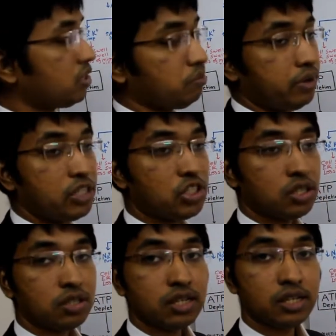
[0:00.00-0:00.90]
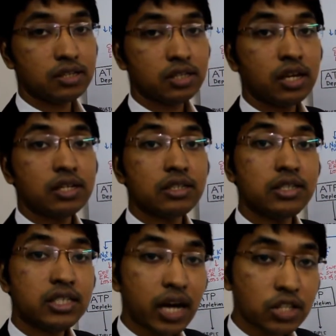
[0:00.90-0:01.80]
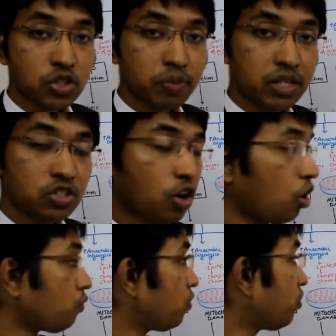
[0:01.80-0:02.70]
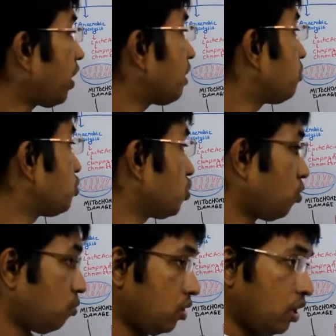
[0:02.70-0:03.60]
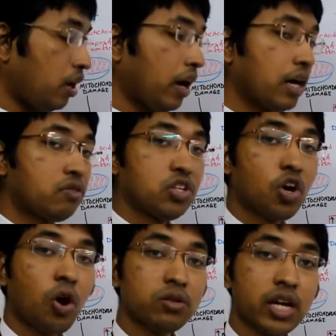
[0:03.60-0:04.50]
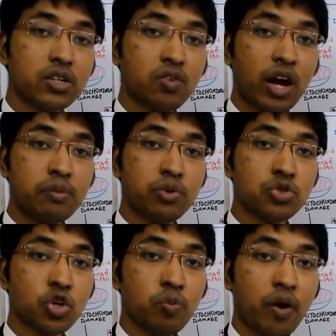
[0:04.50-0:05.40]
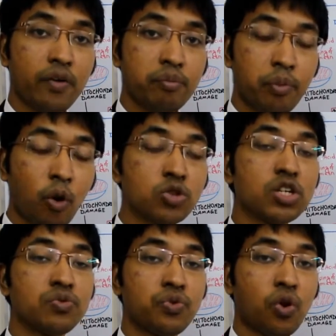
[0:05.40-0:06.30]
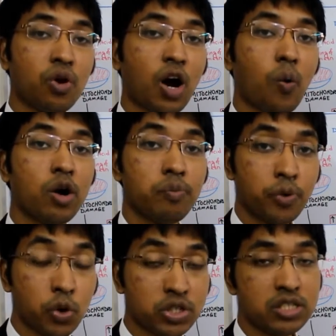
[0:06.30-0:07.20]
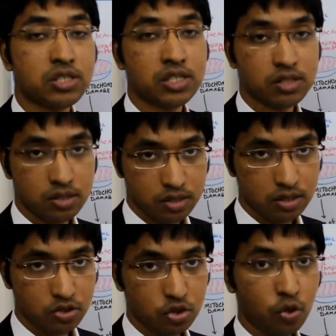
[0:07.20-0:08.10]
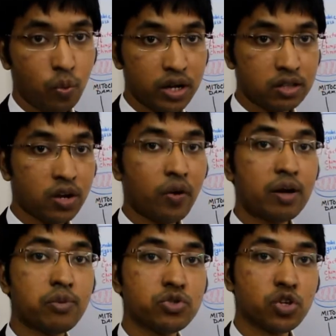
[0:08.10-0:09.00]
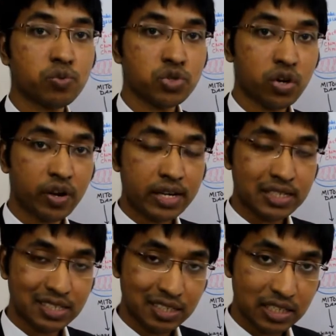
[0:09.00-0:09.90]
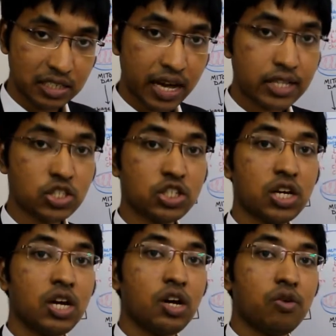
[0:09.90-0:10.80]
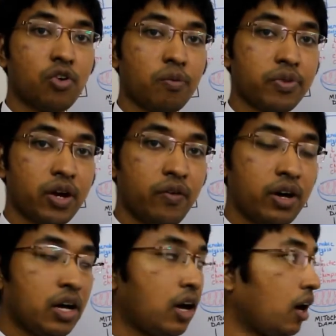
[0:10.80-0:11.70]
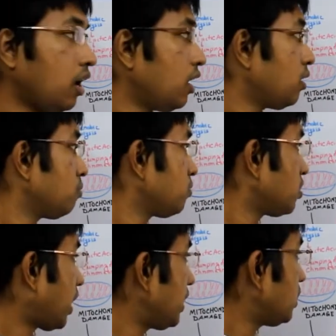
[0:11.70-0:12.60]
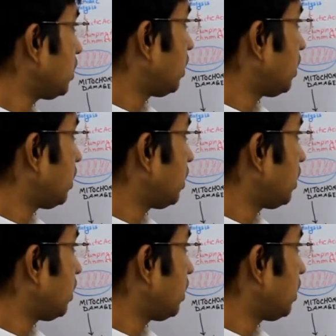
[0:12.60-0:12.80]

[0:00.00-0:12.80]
depletion is detachment of ribosome. And recall that ribosomes are important for our protein synthesis. So when the ribosomes are getting detached from their site,